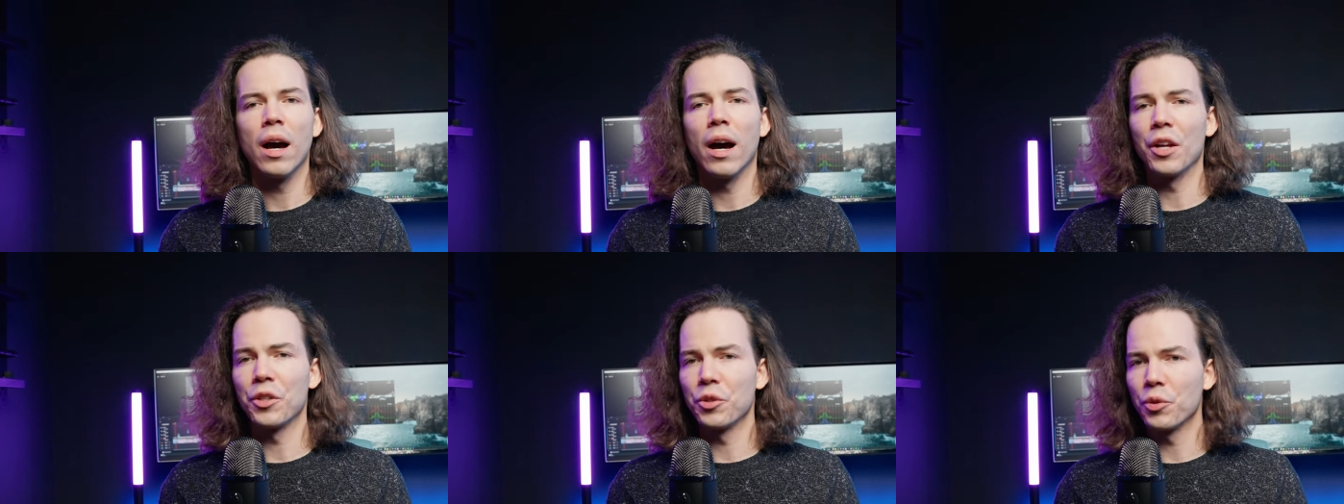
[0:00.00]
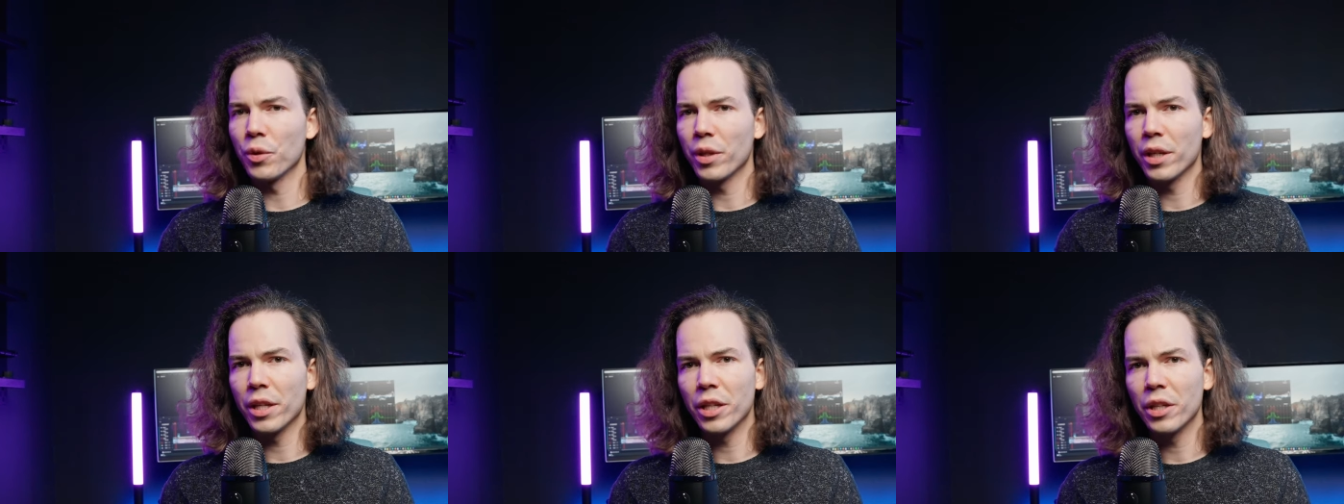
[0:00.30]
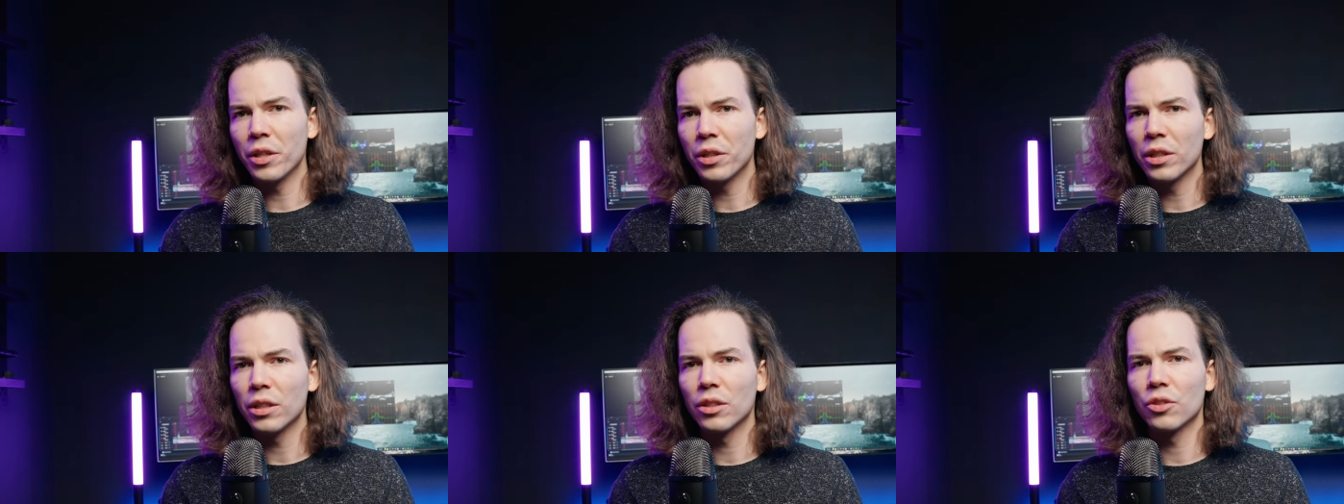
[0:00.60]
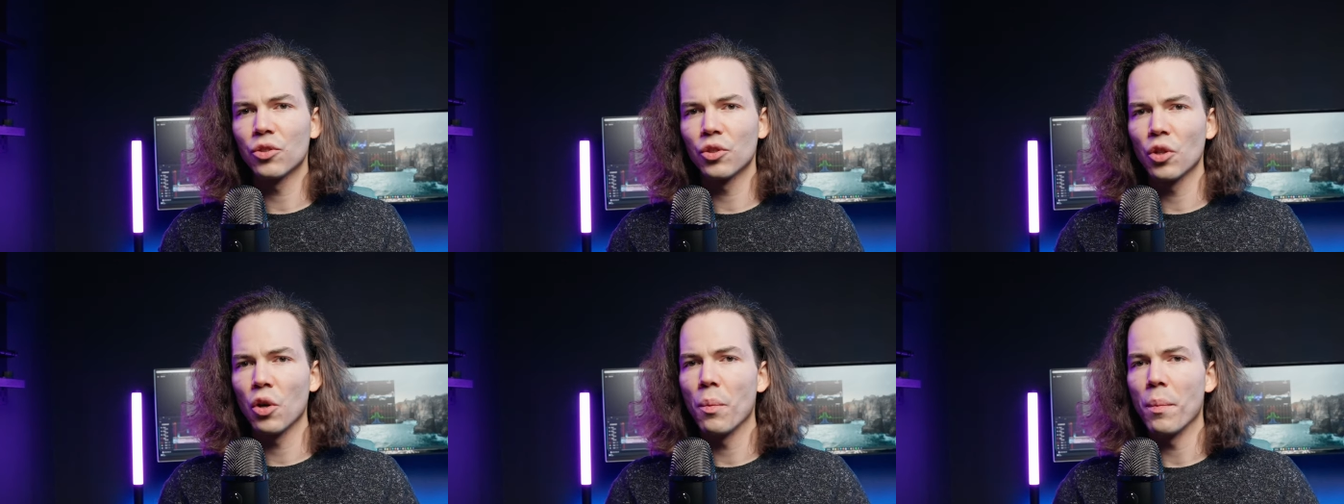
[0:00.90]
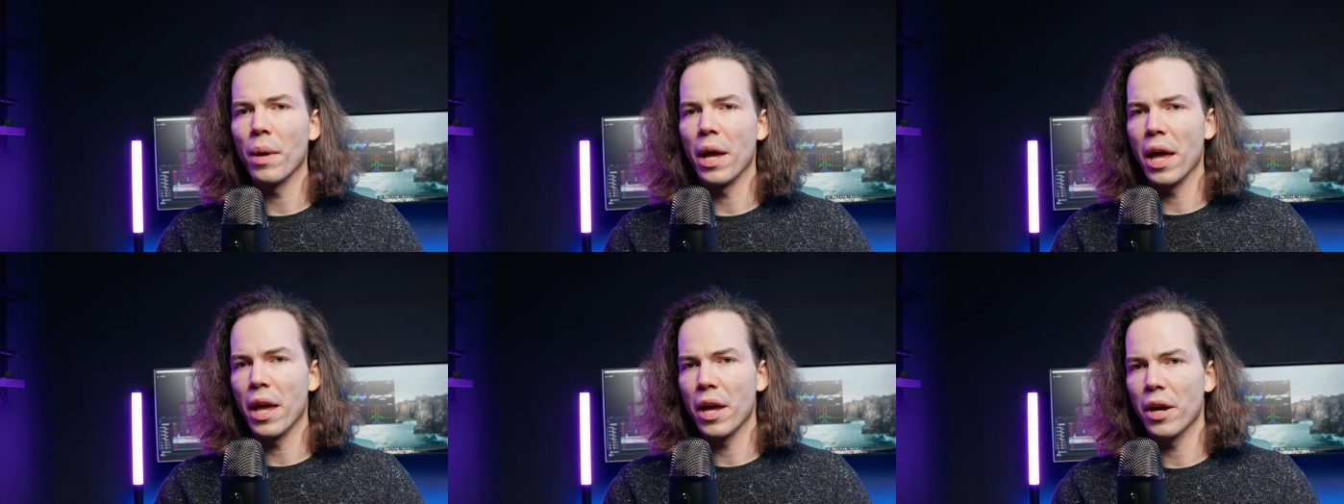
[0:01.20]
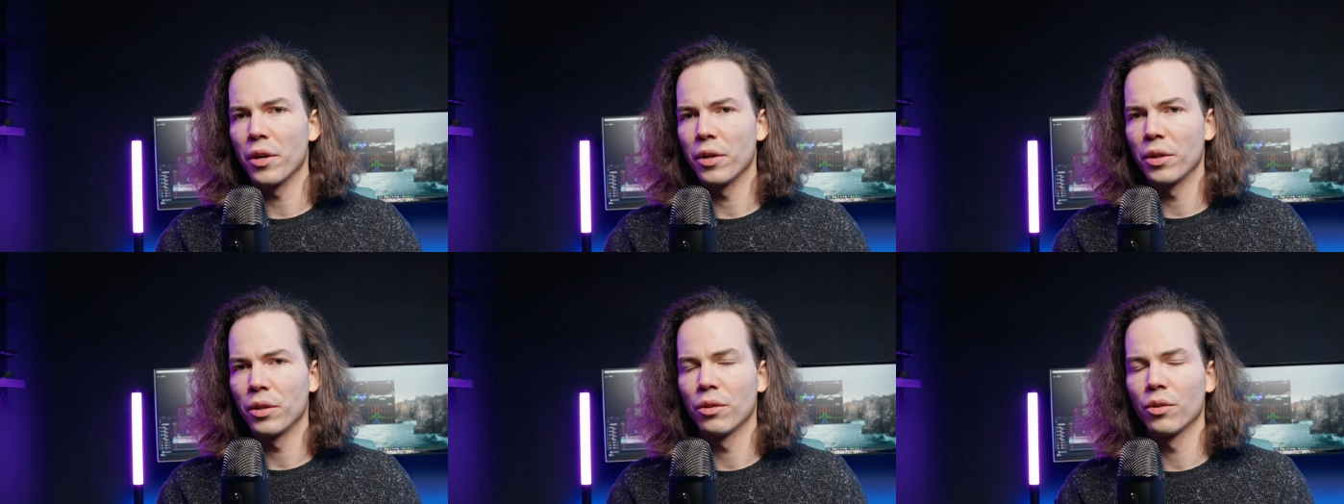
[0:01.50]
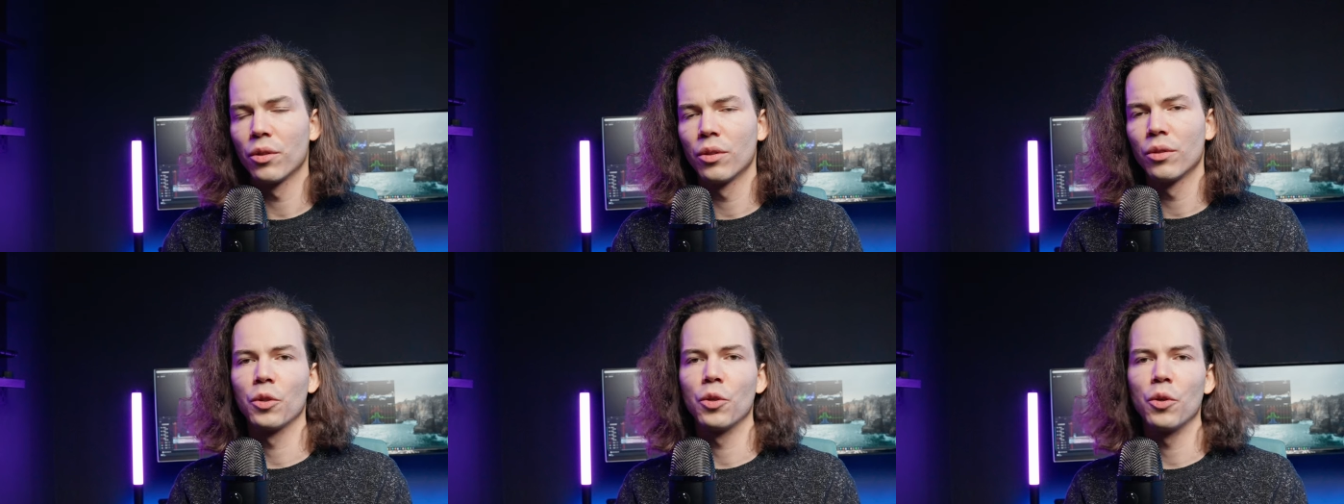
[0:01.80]
and you hear some air
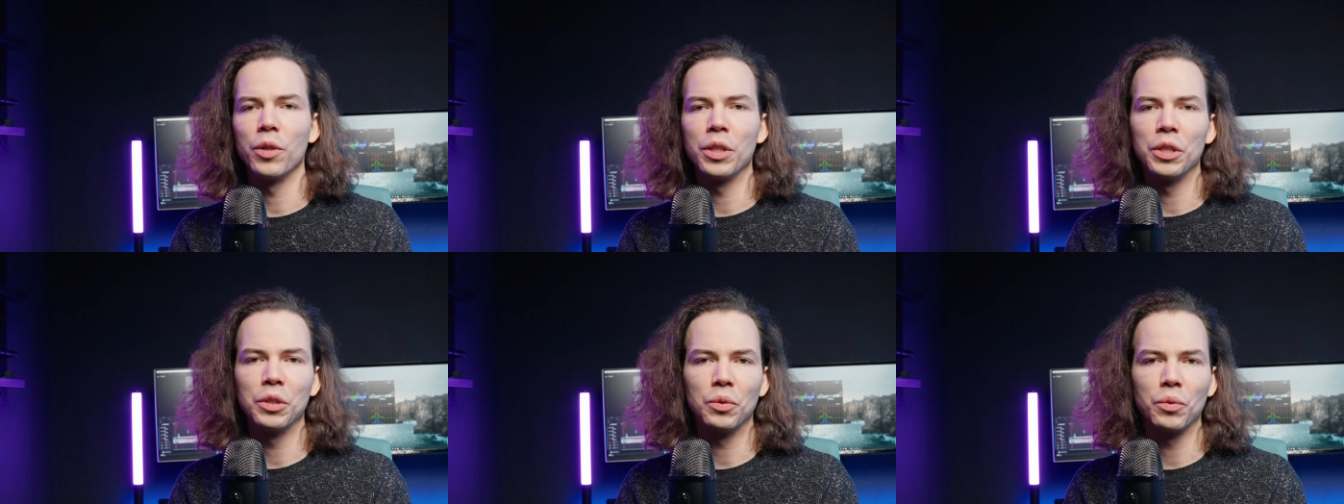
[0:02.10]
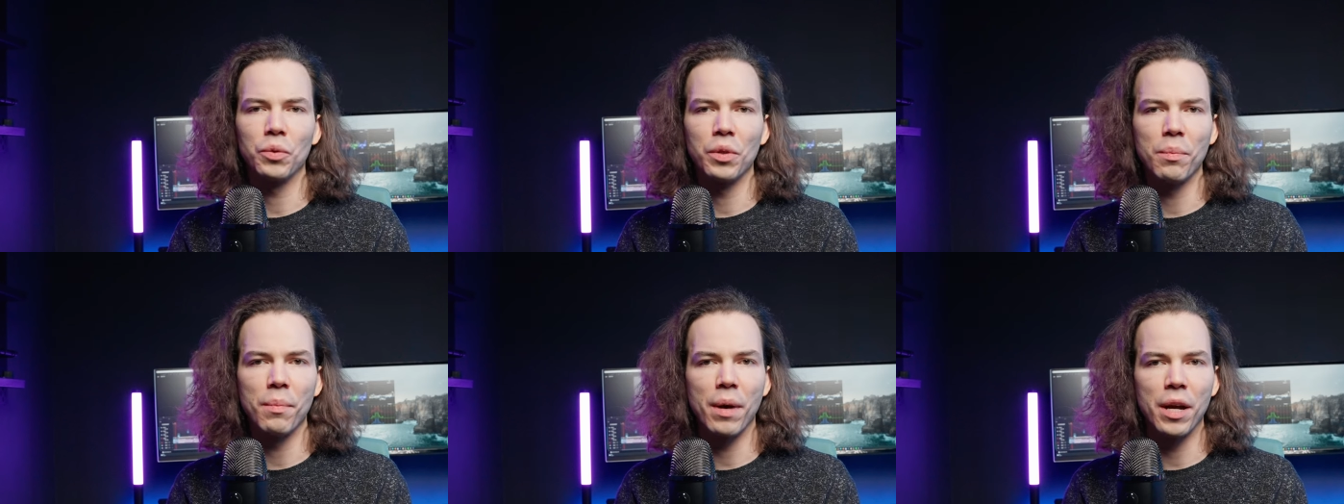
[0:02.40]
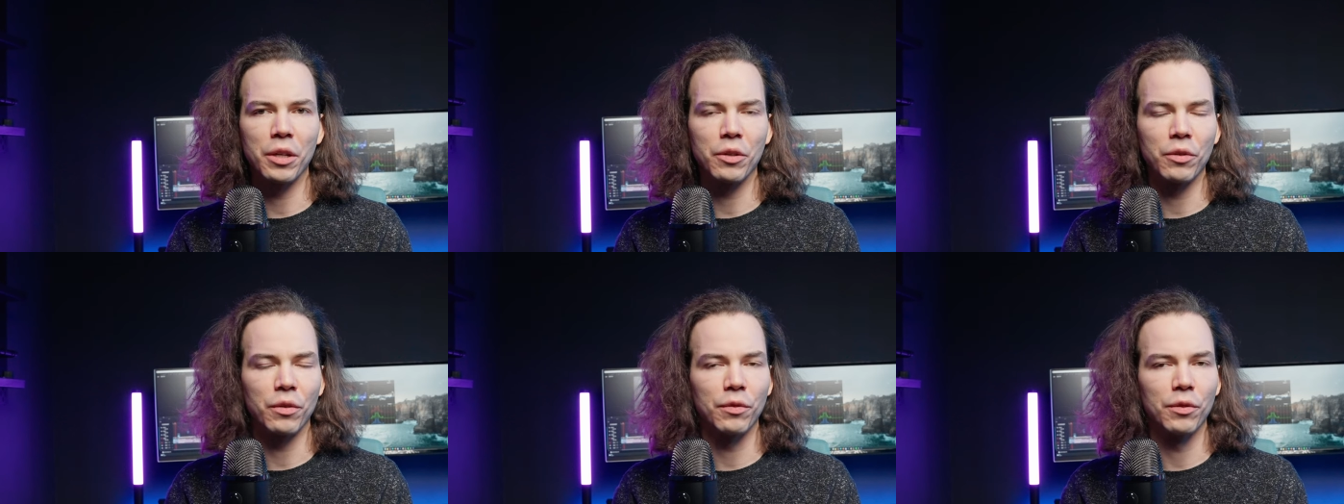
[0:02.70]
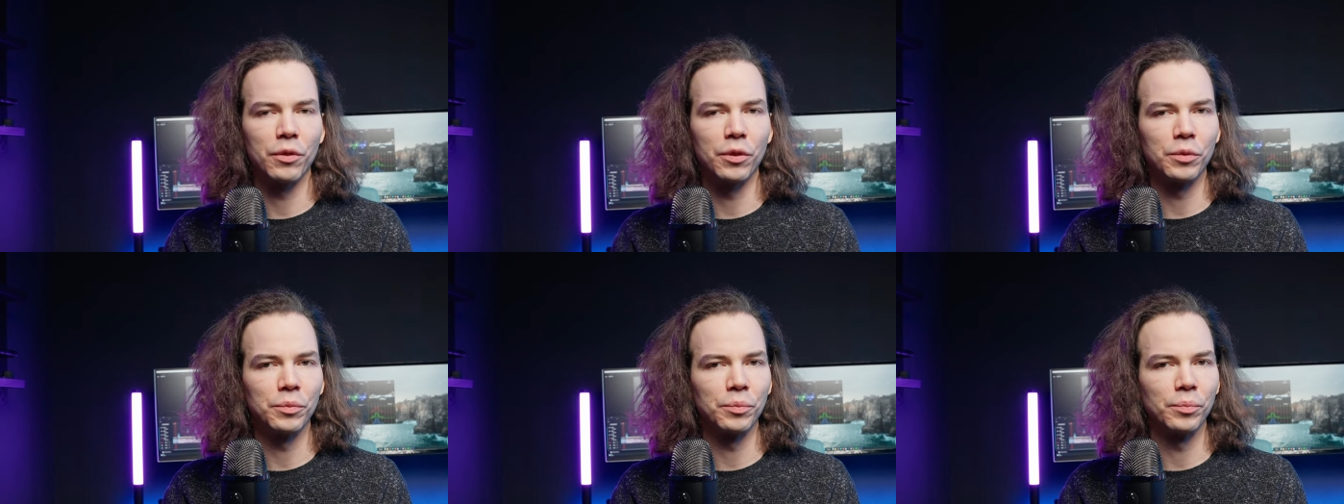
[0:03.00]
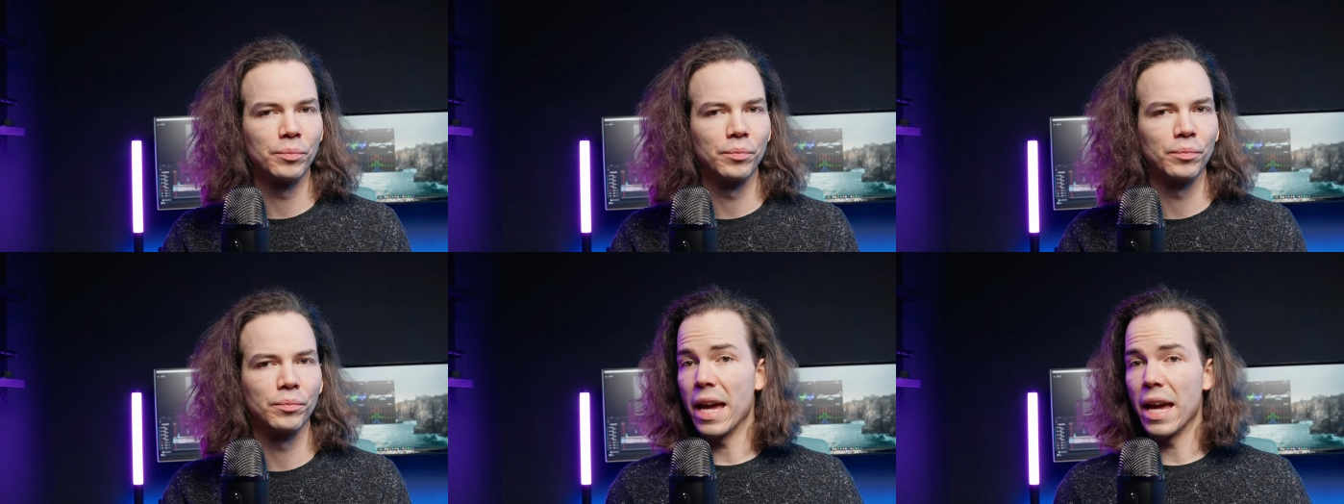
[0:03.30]
going through the microphone.